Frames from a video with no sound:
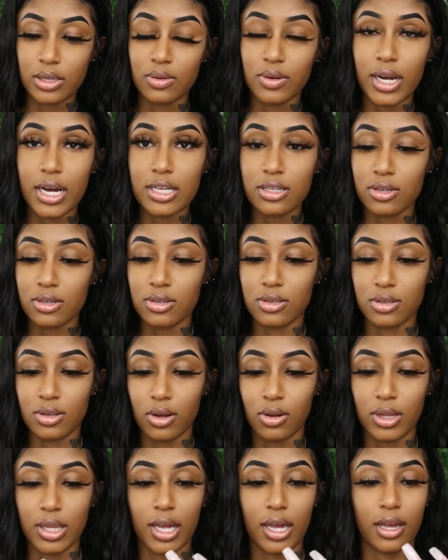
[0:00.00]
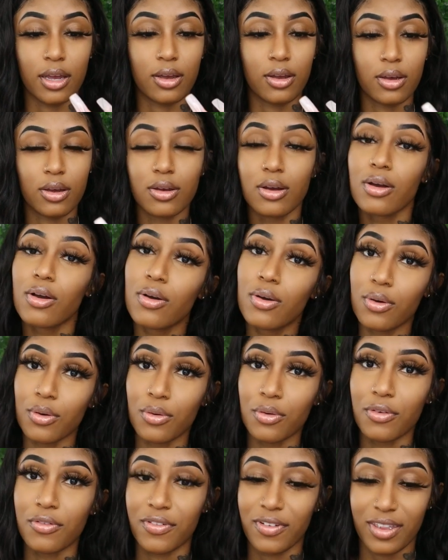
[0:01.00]
You guys are so like
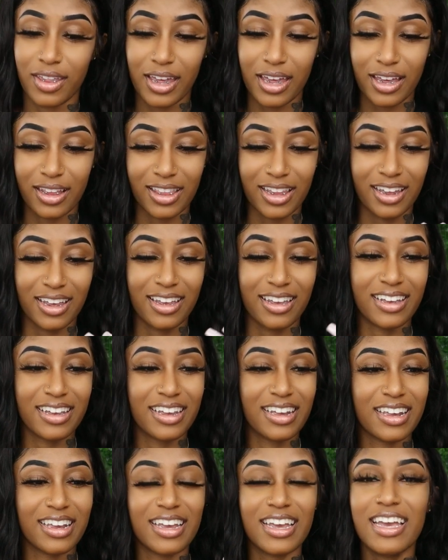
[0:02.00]
cool for that. Like,